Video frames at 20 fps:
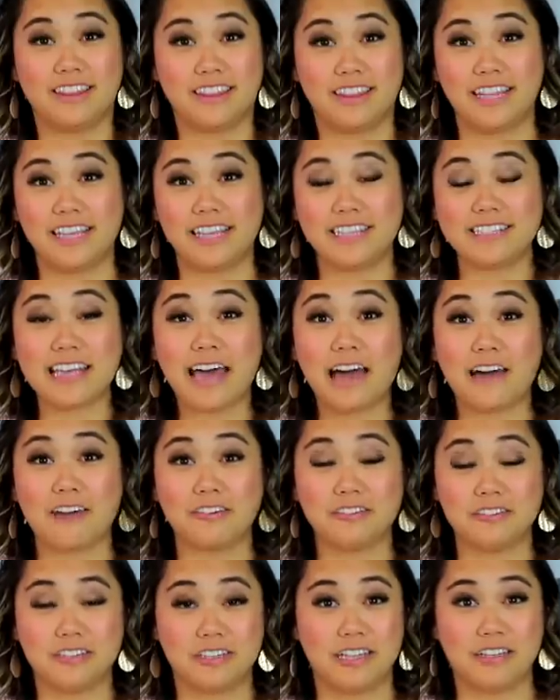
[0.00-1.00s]
These
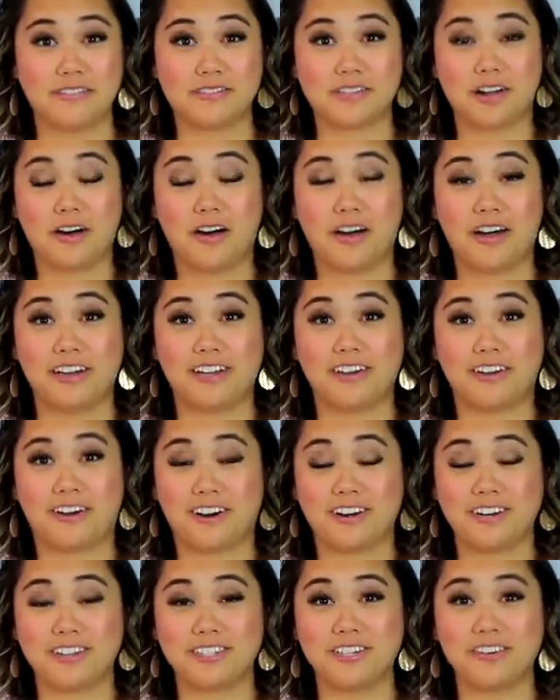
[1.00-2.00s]
outer leaves on an
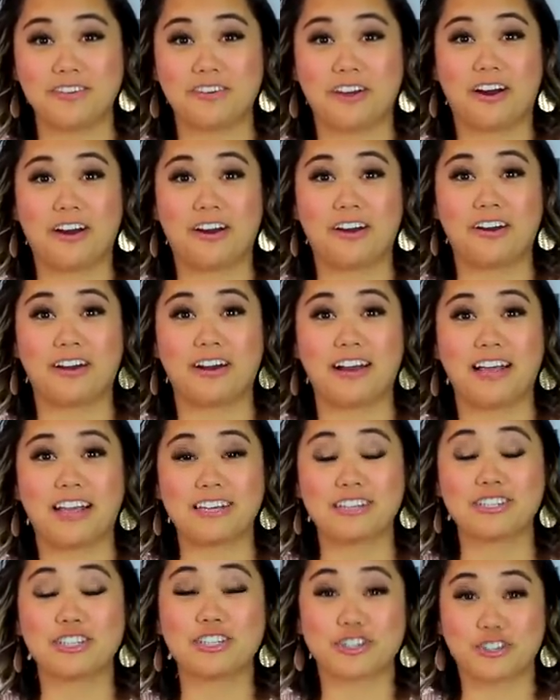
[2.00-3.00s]
artichoke are
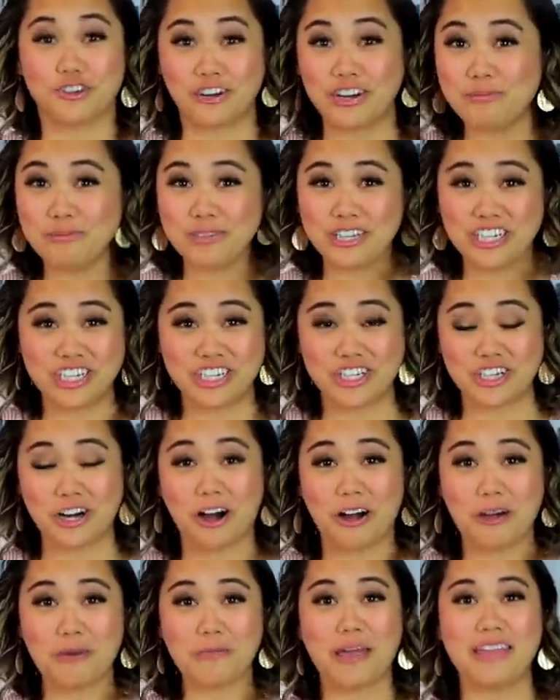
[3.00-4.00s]
extremely
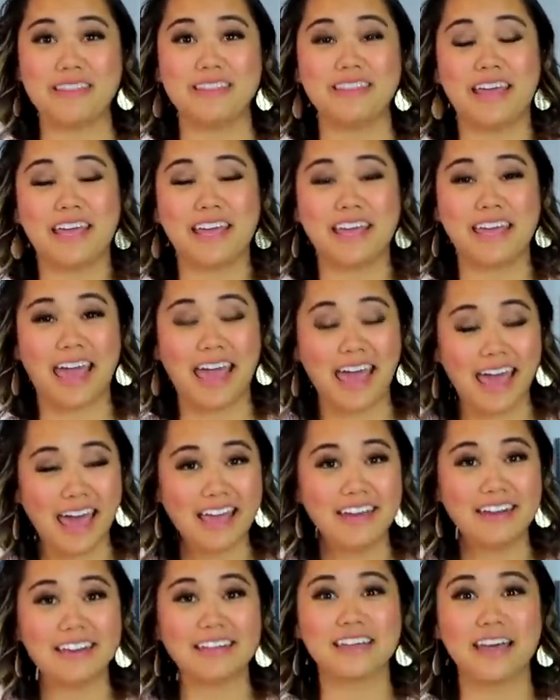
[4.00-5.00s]
sharp, and they
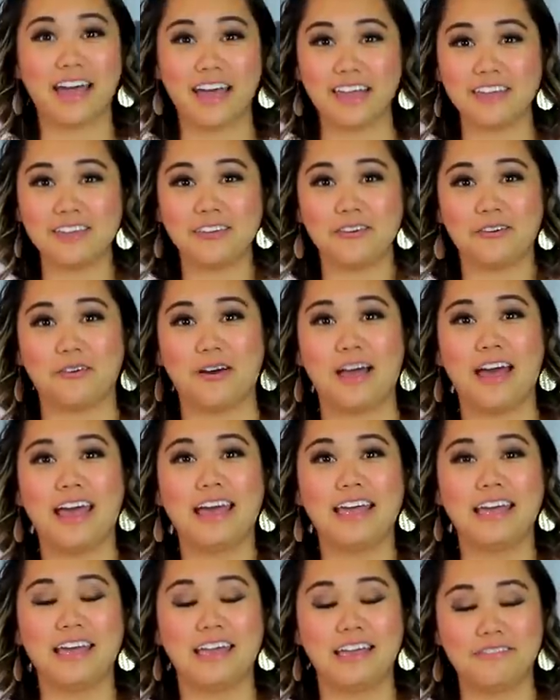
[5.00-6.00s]
can cut you.
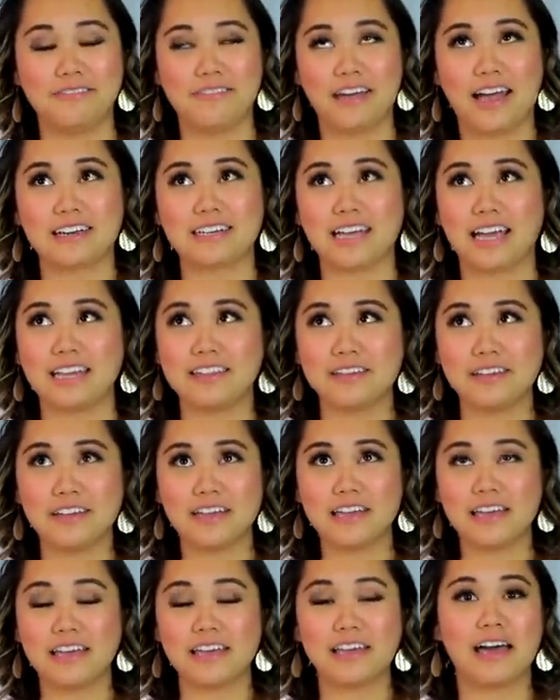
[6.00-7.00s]
In fact, I think
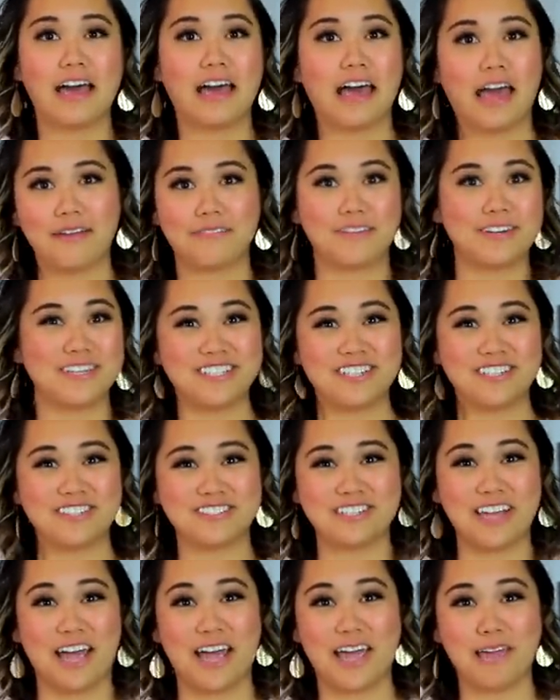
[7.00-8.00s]
I get cut every single
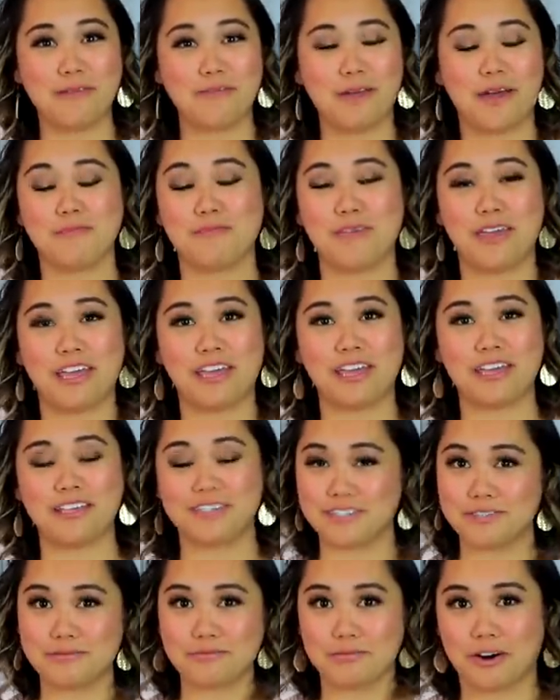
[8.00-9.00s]
time I make
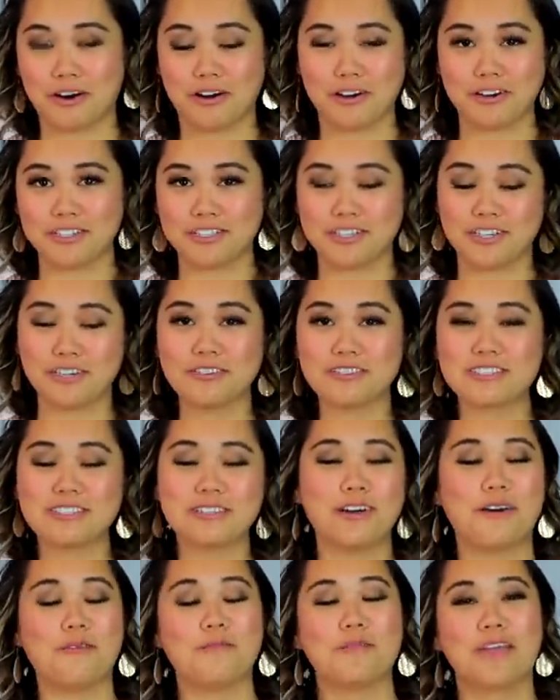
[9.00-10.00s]
Instant Pot artichokes.
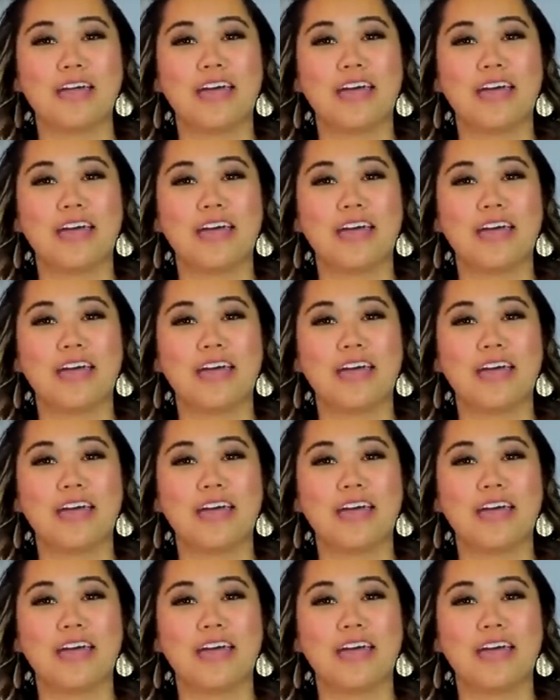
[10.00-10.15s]
So